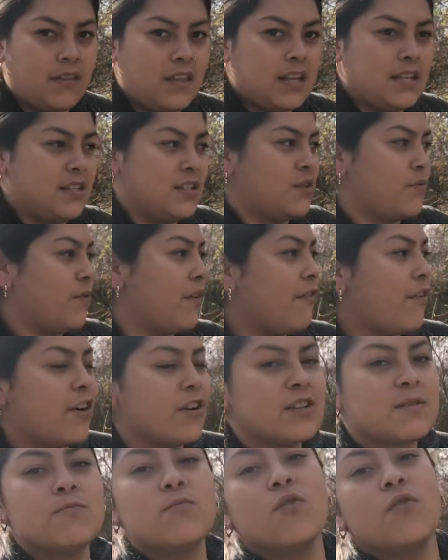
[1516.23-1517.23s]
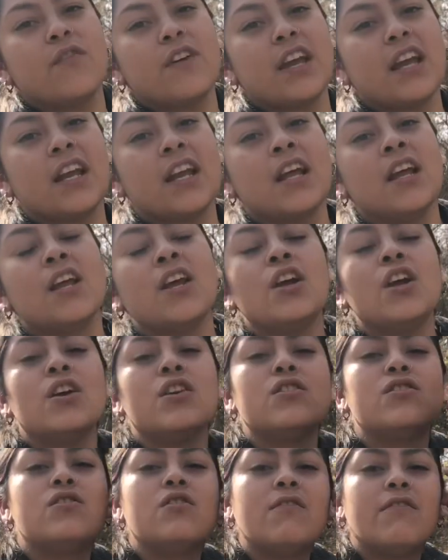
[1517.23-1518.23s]
this river is moving
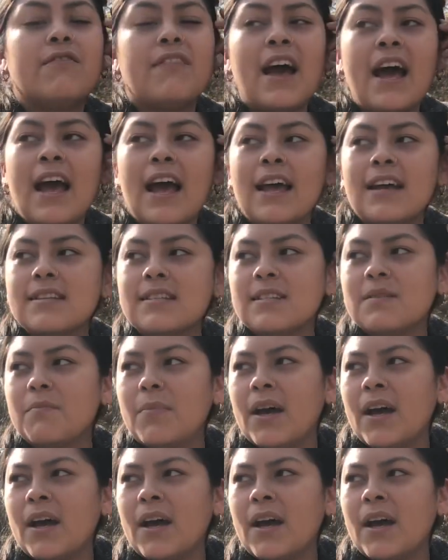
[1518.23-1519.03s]
too fast,